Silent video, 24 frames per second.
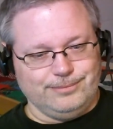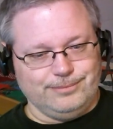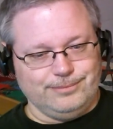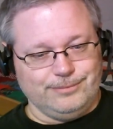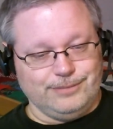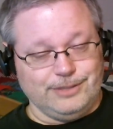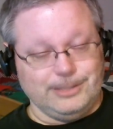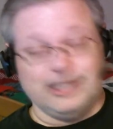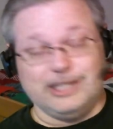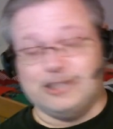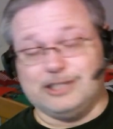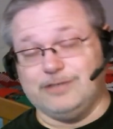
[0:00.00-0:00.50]

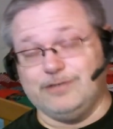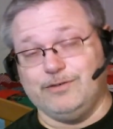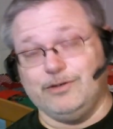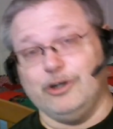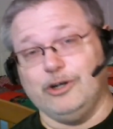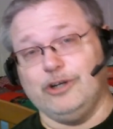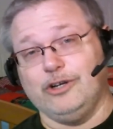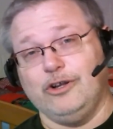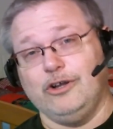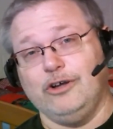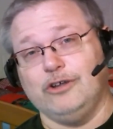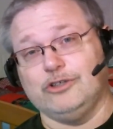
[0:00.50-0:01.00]
that's a
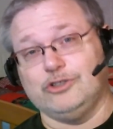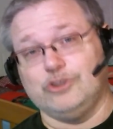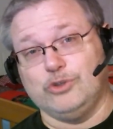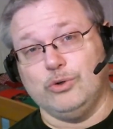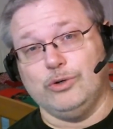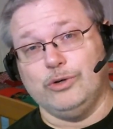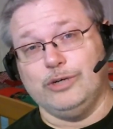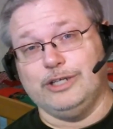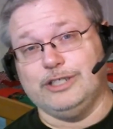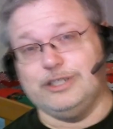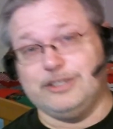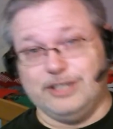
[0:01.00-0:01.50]
very long
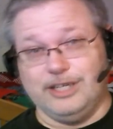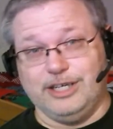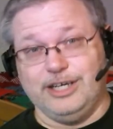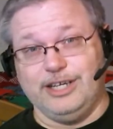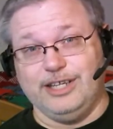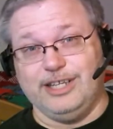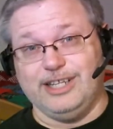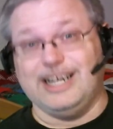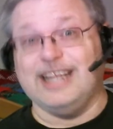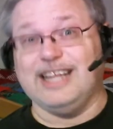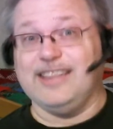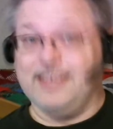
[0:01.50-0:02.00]
story to say
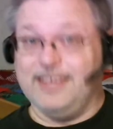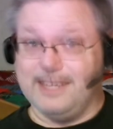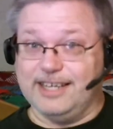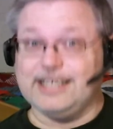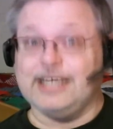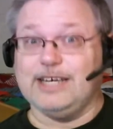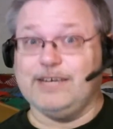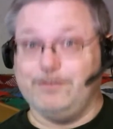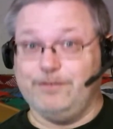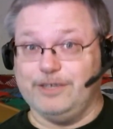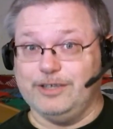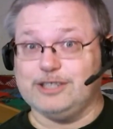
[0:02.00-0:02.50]
that I think
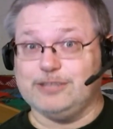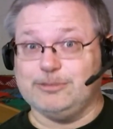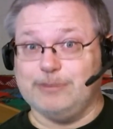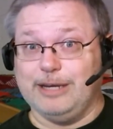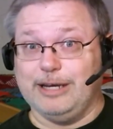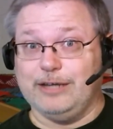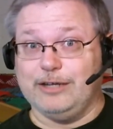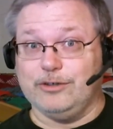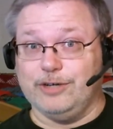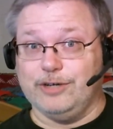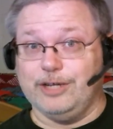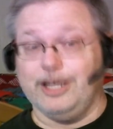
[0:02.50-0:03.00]
I fixed
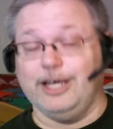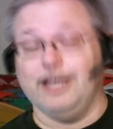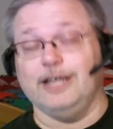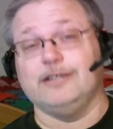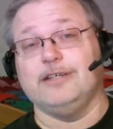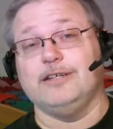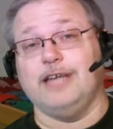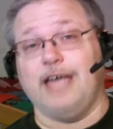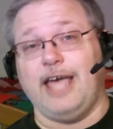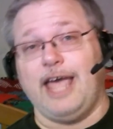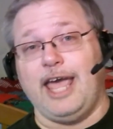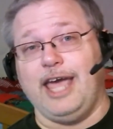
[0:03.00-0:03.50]
my
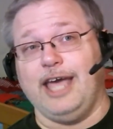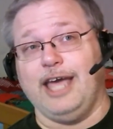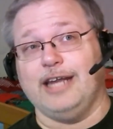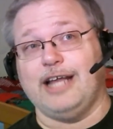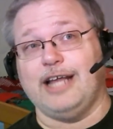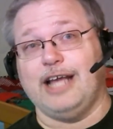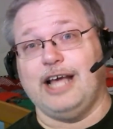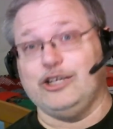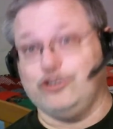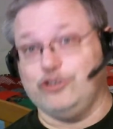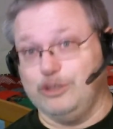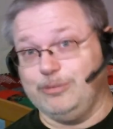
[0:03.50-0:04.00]
internet and
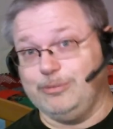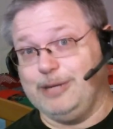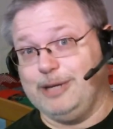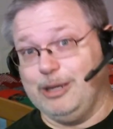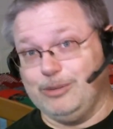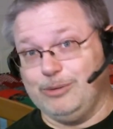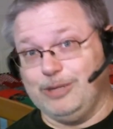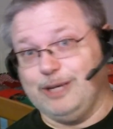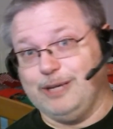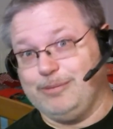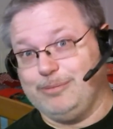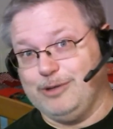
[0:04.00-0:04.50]
I should be
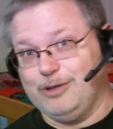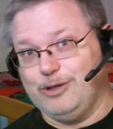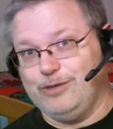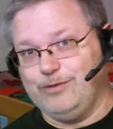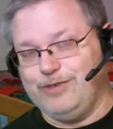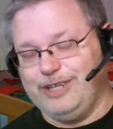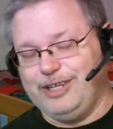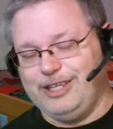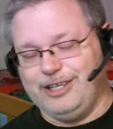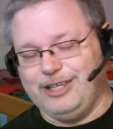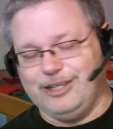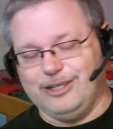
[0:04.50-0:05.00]
able to upload
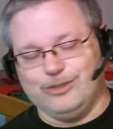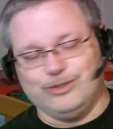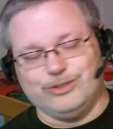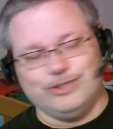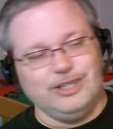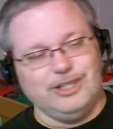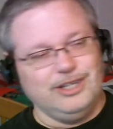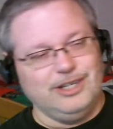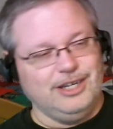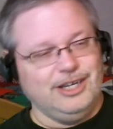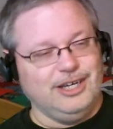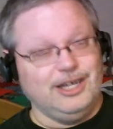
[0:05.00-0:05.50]
videos,
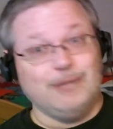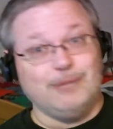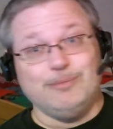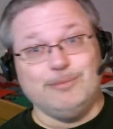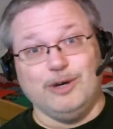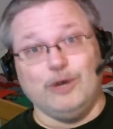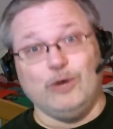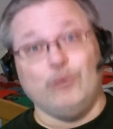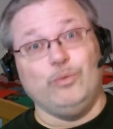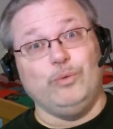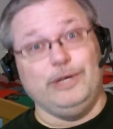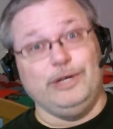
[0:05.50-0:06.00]

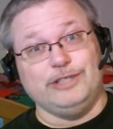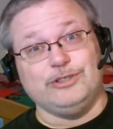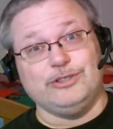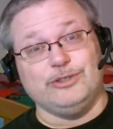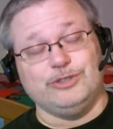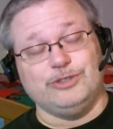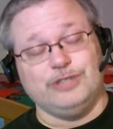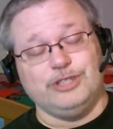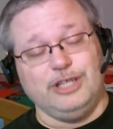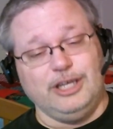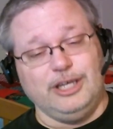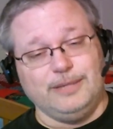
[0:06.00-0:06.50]
but we shall
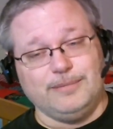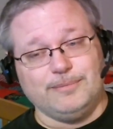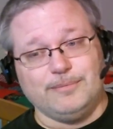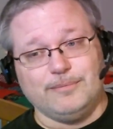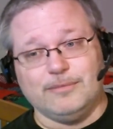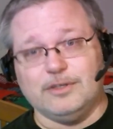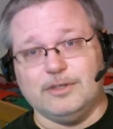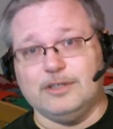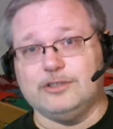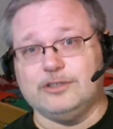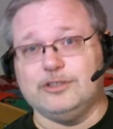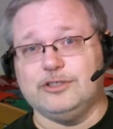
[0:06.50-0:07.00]
see.
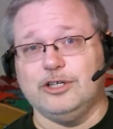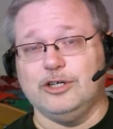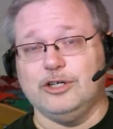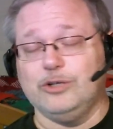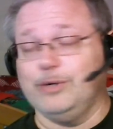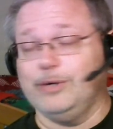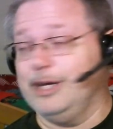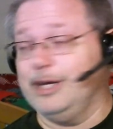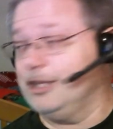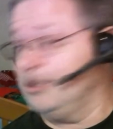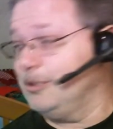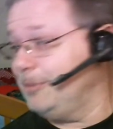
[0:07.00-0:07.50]

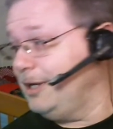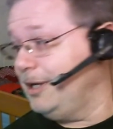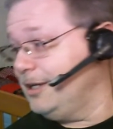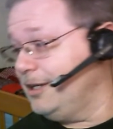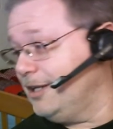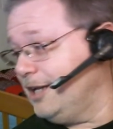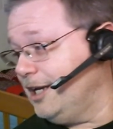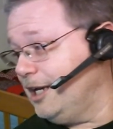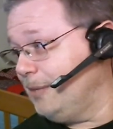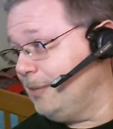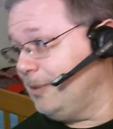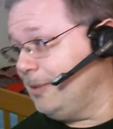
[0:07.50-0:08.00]
So in the
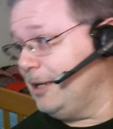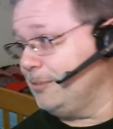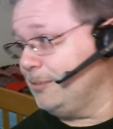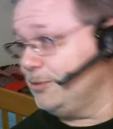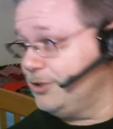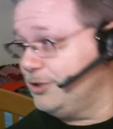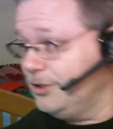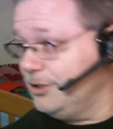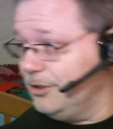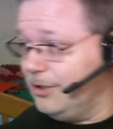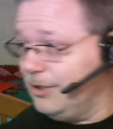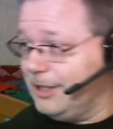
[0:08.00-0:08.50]
meantime, I'm
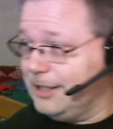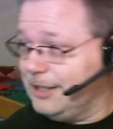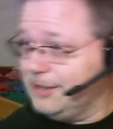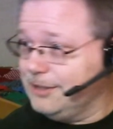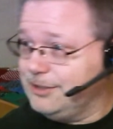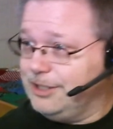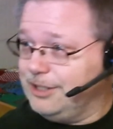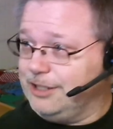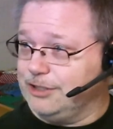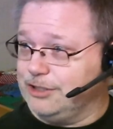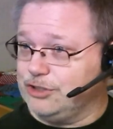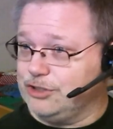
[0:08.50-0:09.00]
still, like I
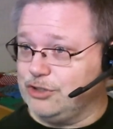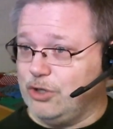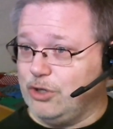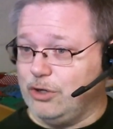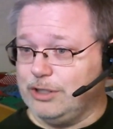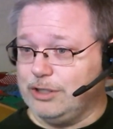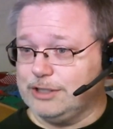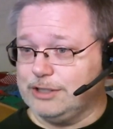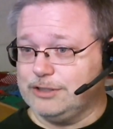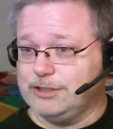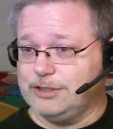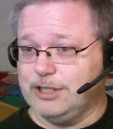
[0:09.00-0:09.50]
said,
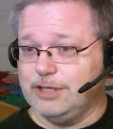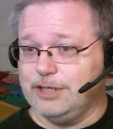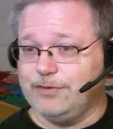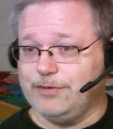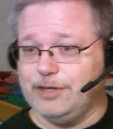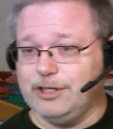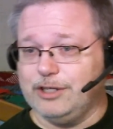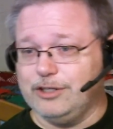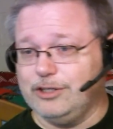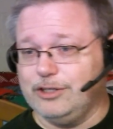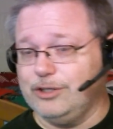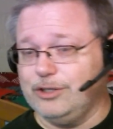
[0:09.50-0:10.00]
installing stuff
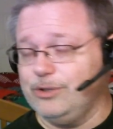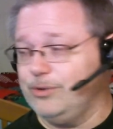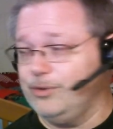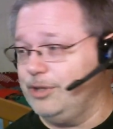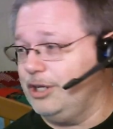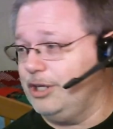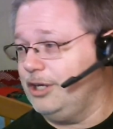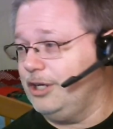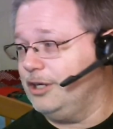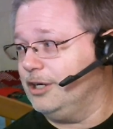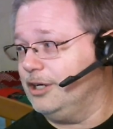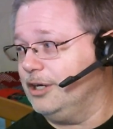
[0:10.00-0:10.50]
into
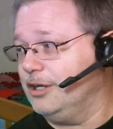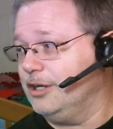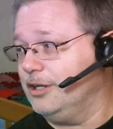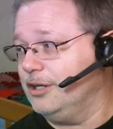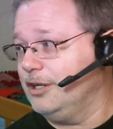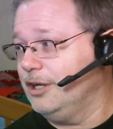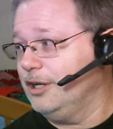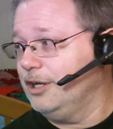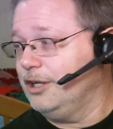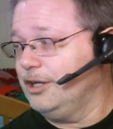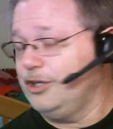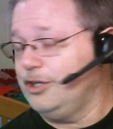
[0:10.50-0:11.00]
the
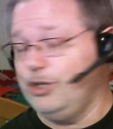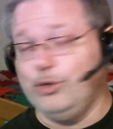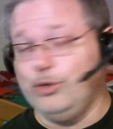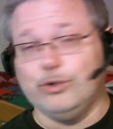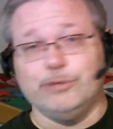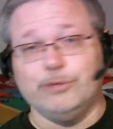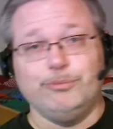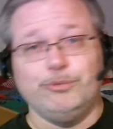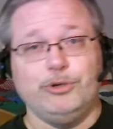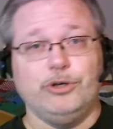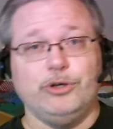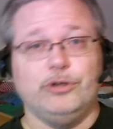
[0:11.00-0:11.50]
new
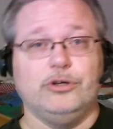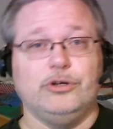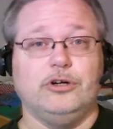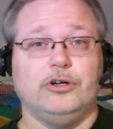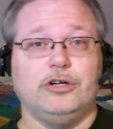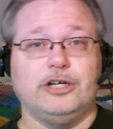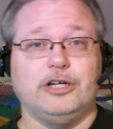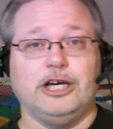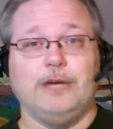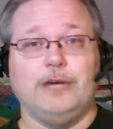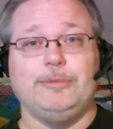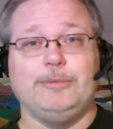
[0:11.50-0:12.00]
computer,
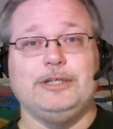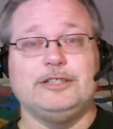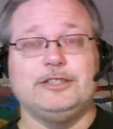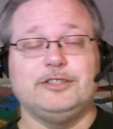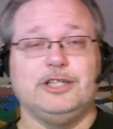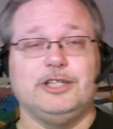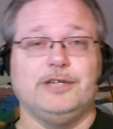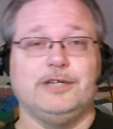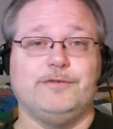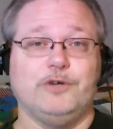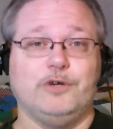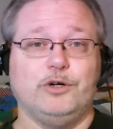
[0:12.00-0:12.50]
copying
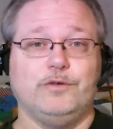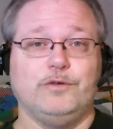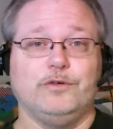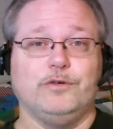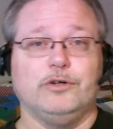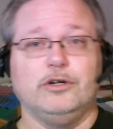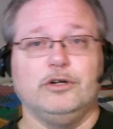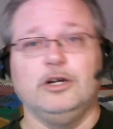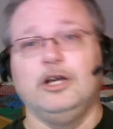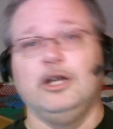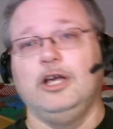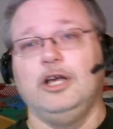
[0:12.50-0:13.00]
stuff over,